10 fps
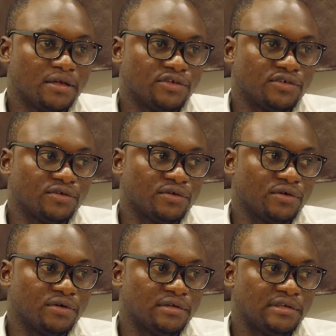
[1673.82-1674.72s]

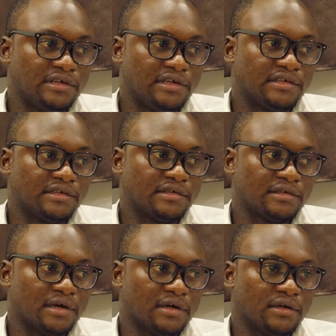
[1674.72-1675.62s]
so
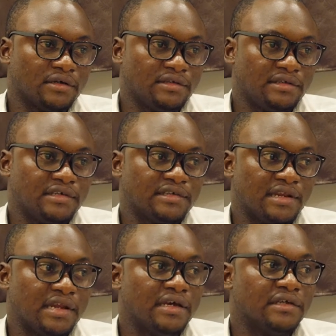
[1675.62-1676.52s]
this
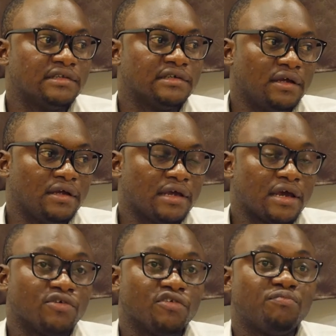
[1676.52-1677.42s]
need a
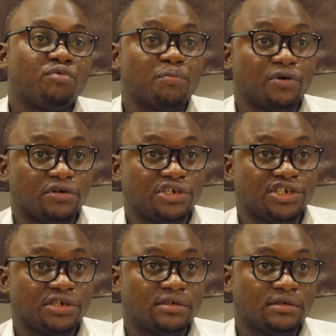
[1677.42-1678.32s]
kind of
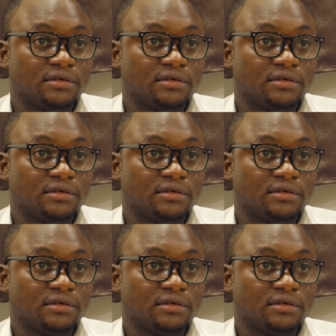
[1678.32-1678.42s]
preparation